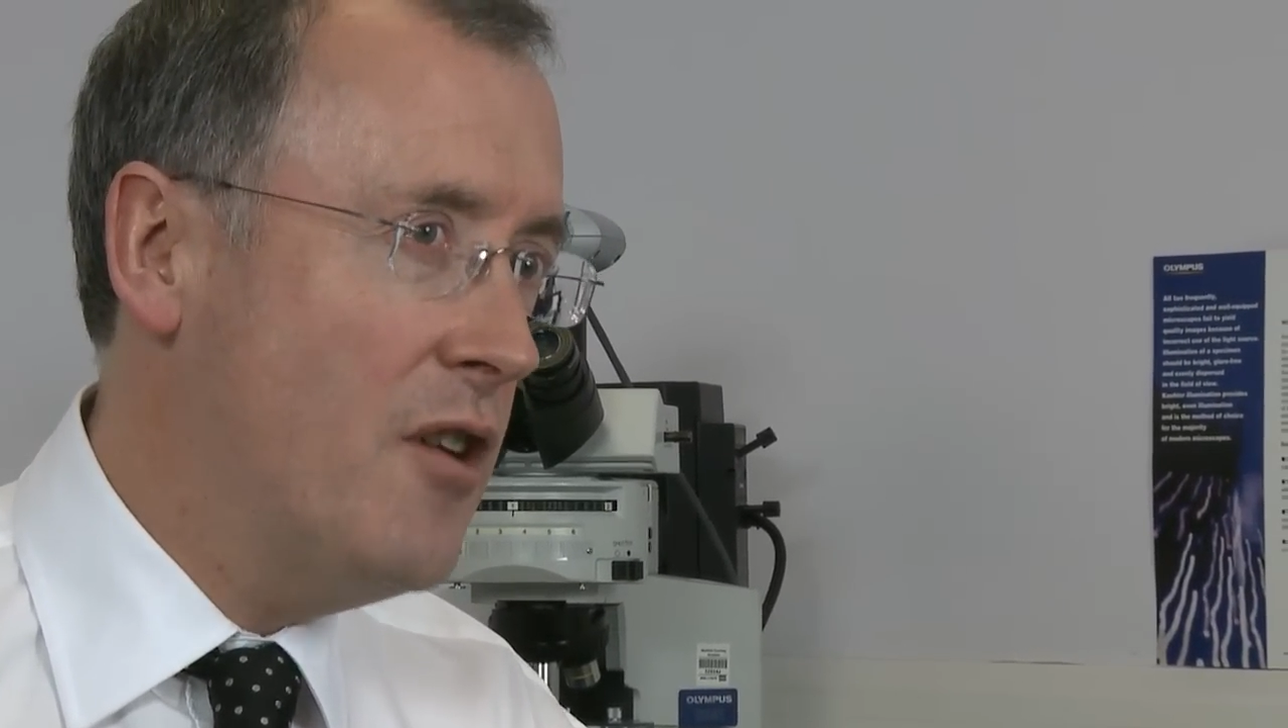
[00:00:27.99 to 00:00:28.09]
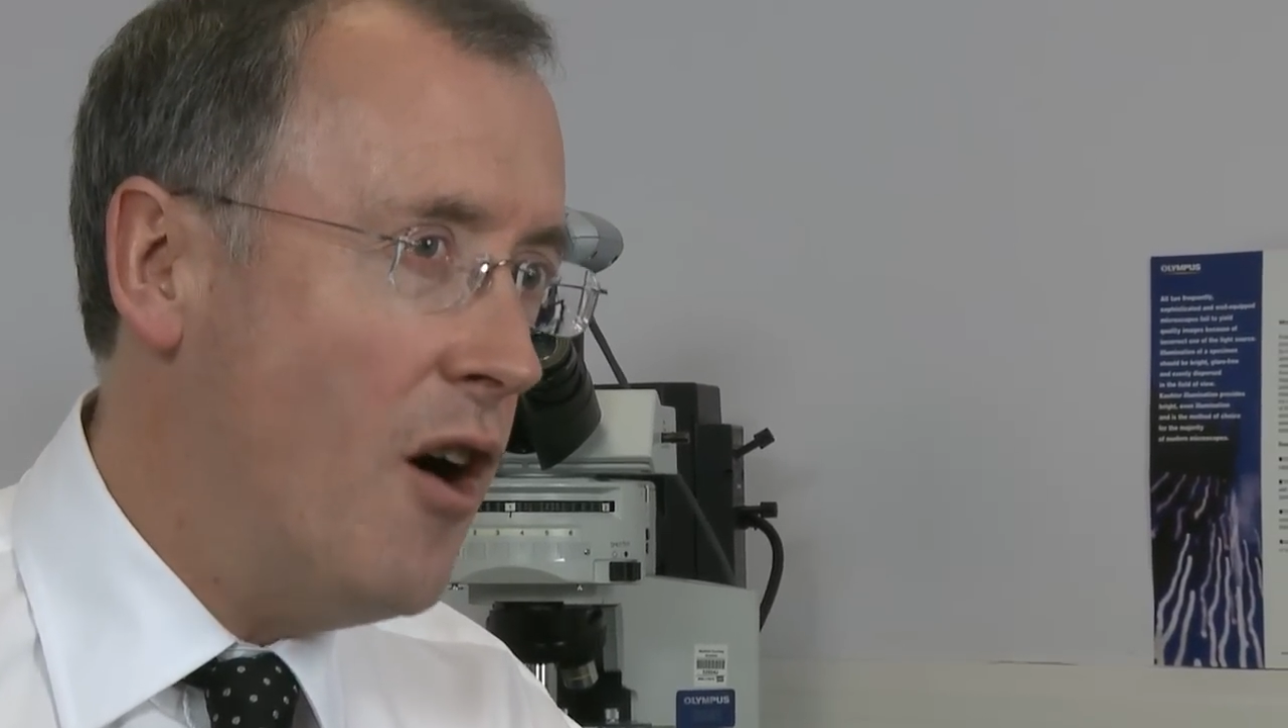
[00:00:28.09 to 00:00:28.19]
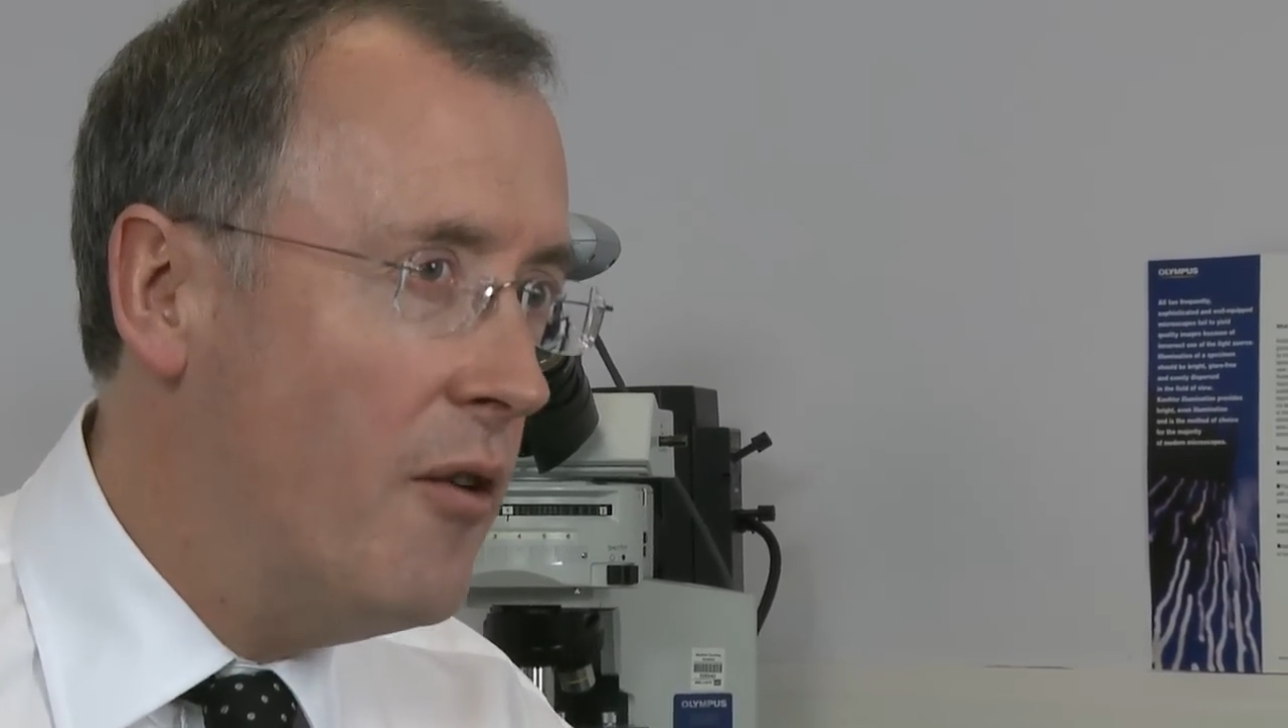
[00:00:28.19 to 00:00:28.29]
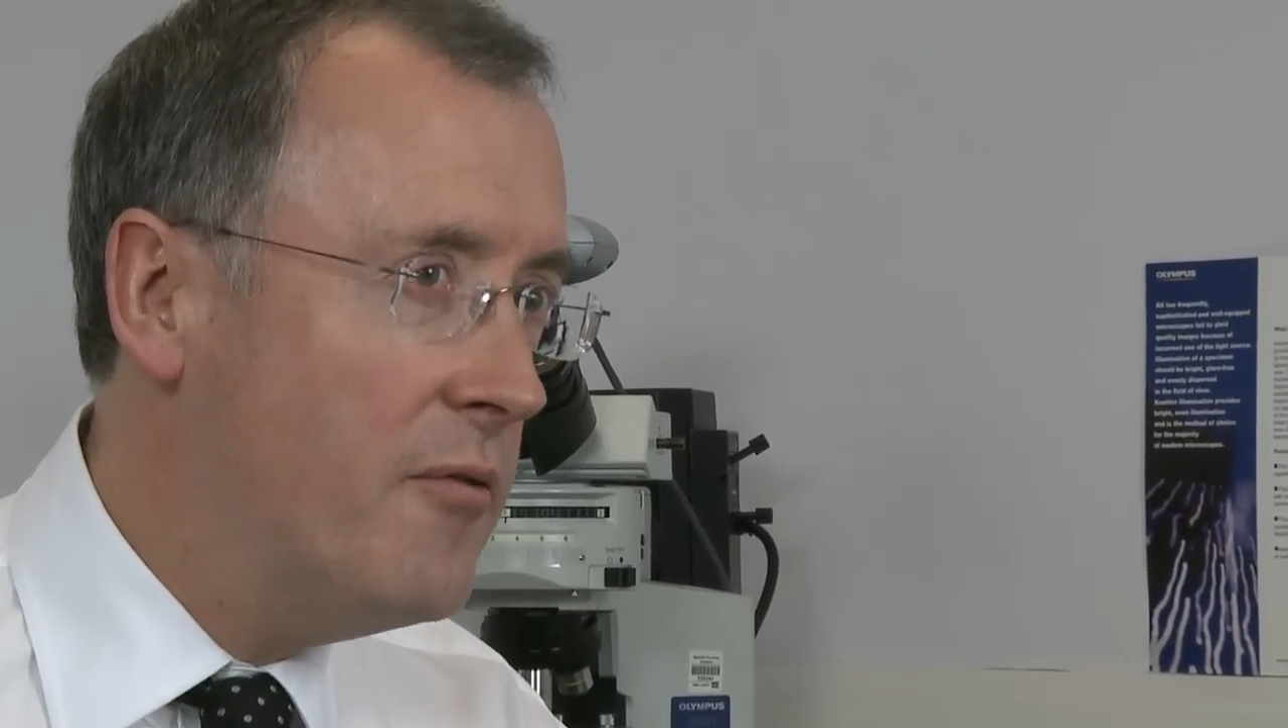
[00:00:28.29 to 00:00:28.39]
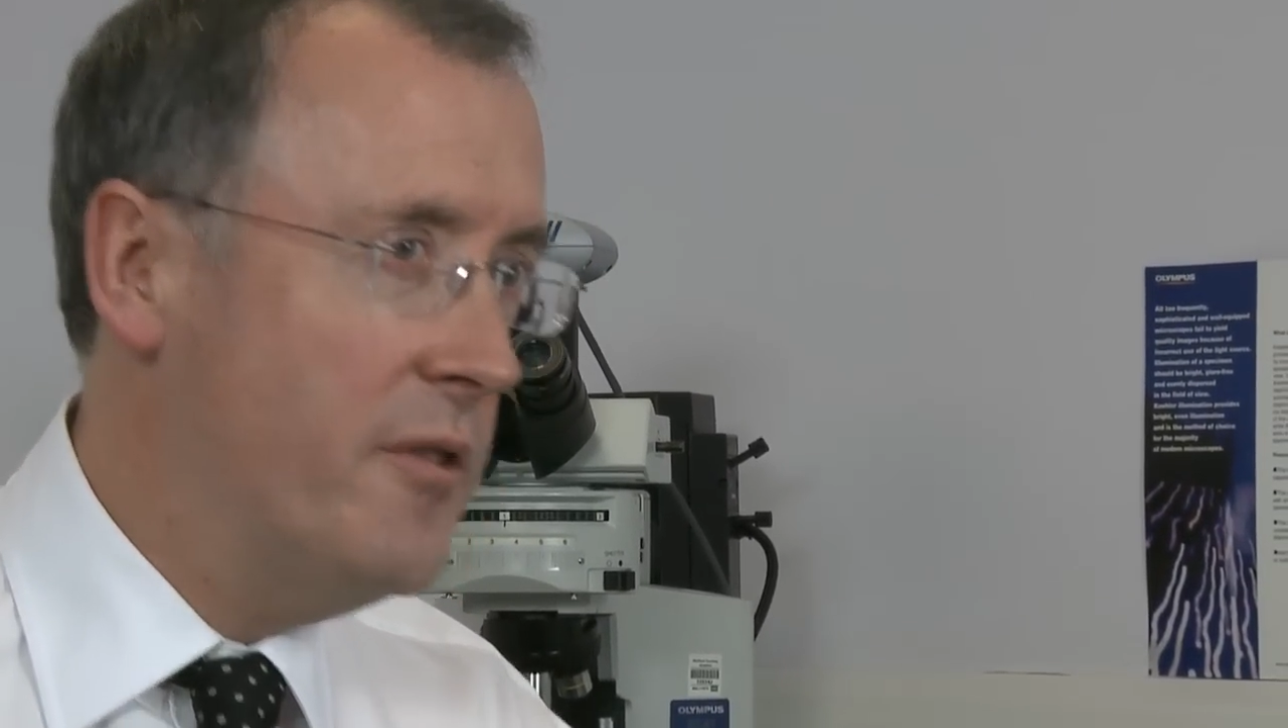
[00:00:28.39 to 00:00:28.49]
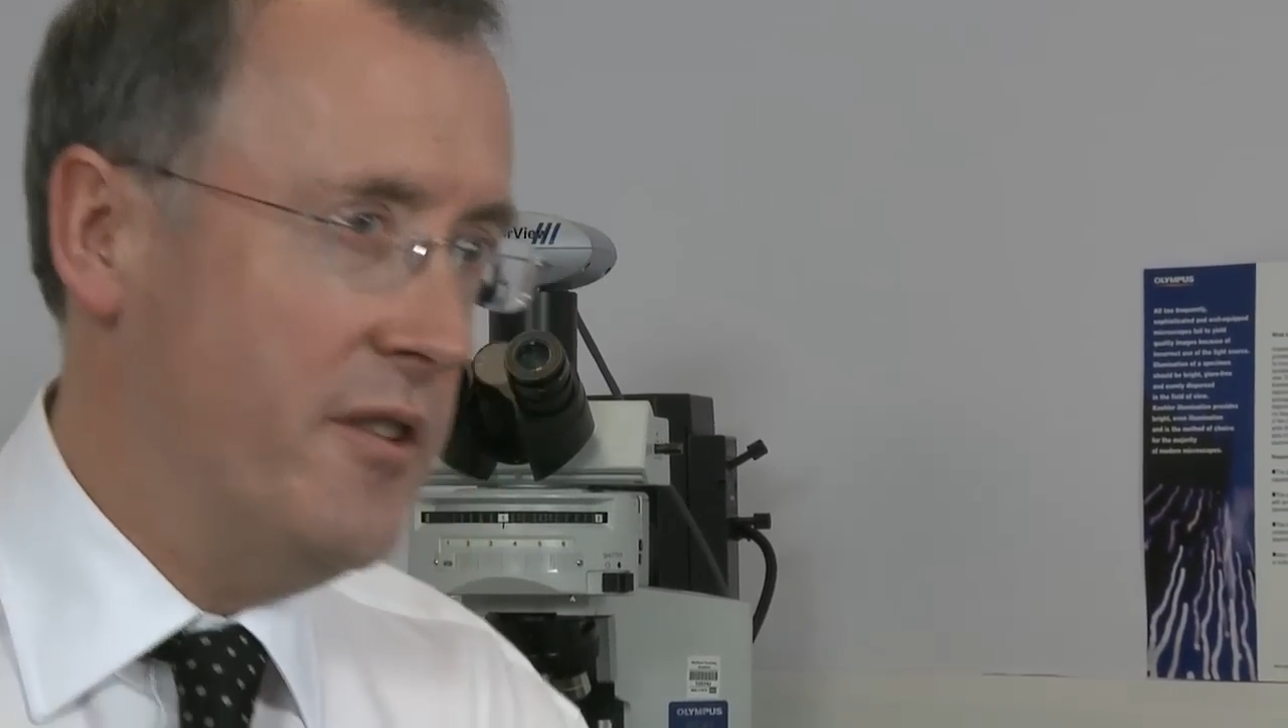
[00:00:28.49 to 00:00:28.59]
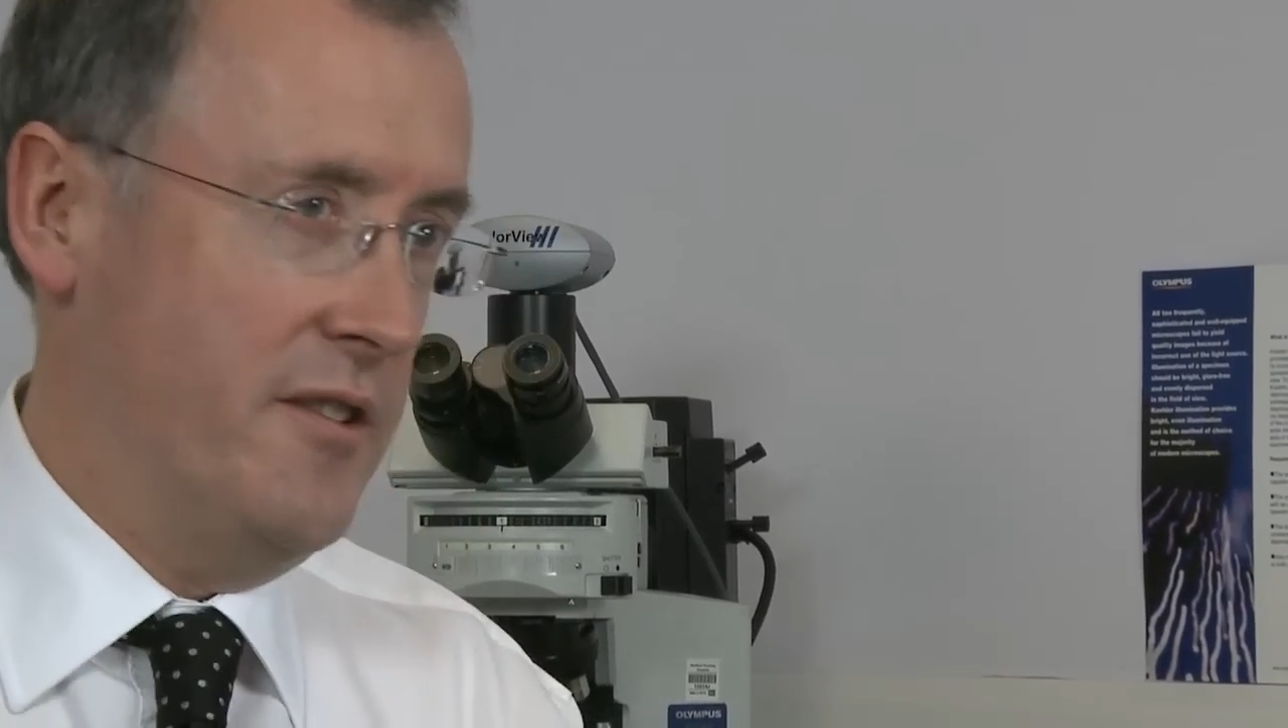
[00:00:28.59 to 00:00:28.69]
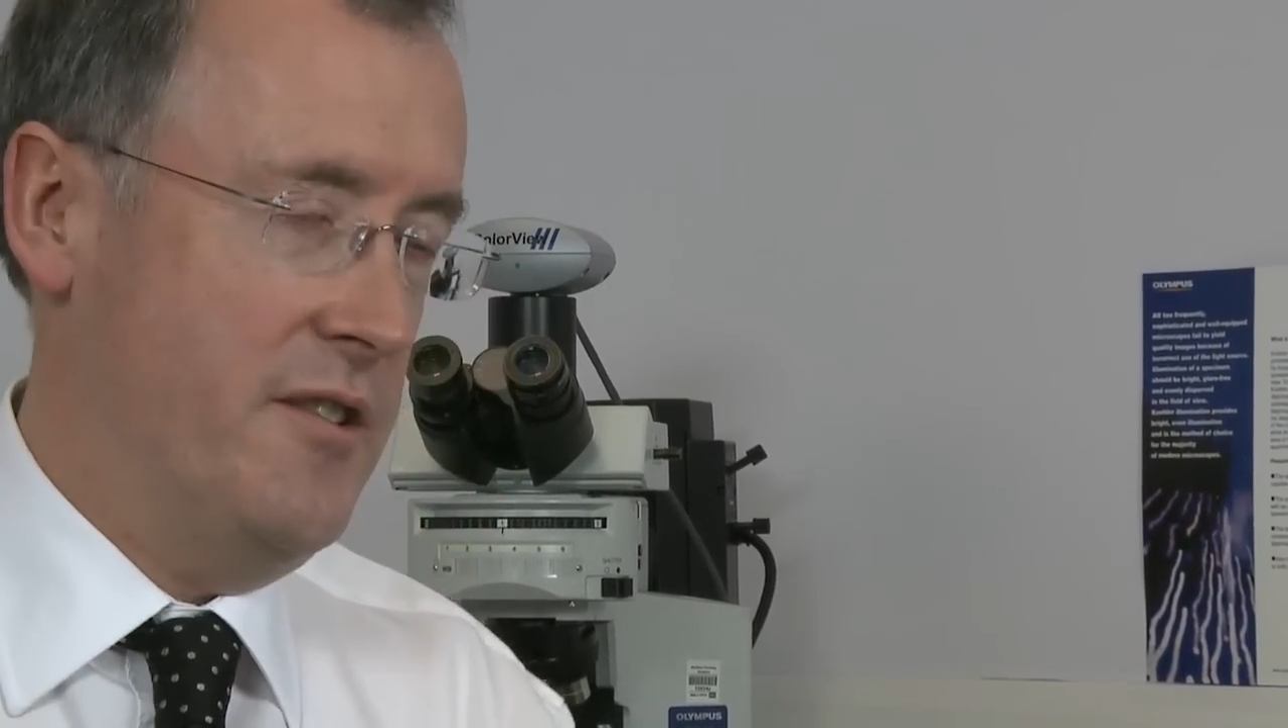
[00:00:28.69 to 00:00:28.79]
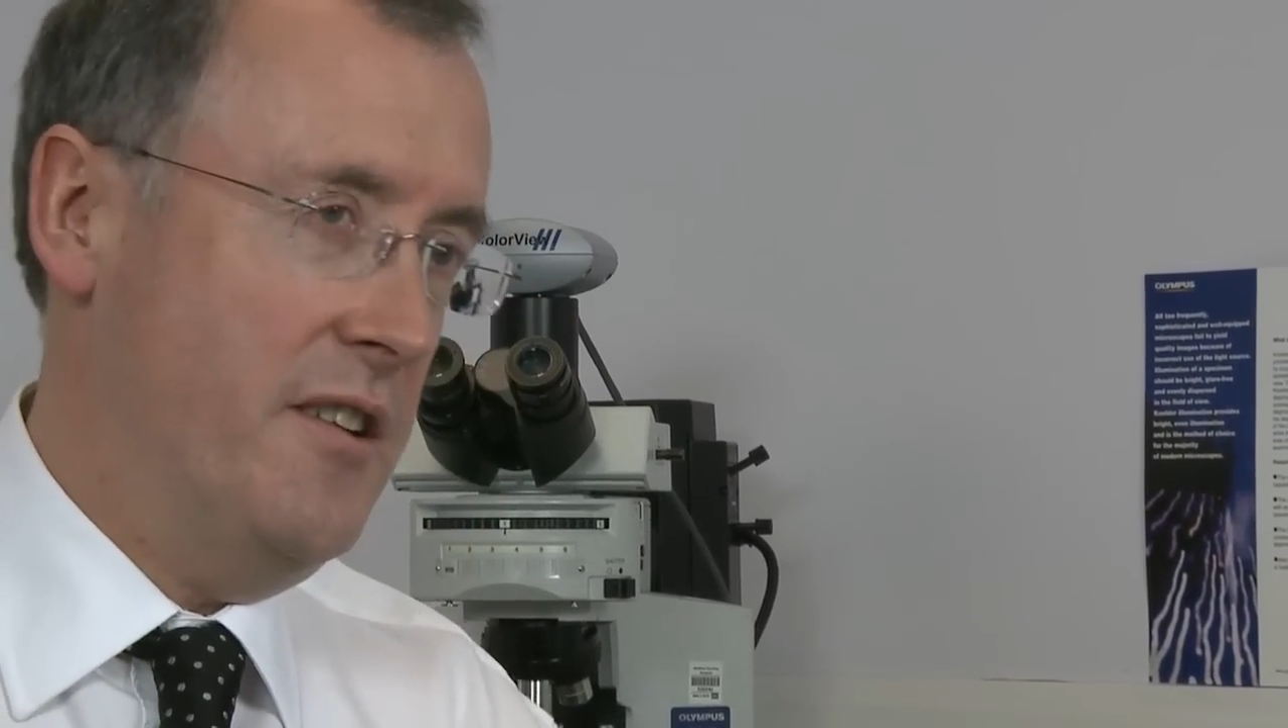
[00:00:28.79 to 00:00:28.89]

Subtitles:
confidence